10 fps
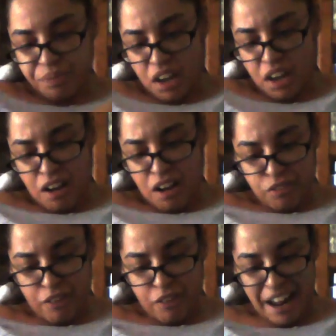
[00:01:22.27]
of
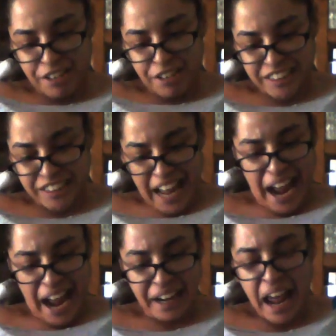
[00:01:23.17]
whatever
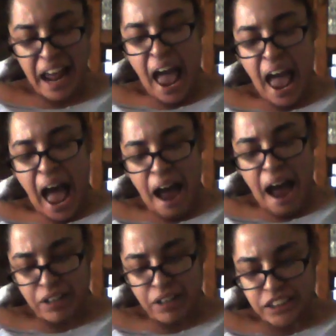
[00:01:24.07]
design I
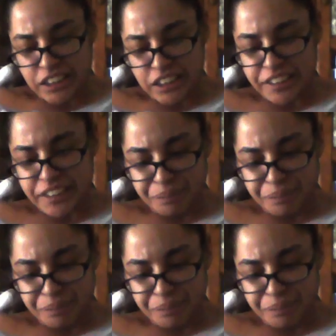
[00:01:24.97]
want to do.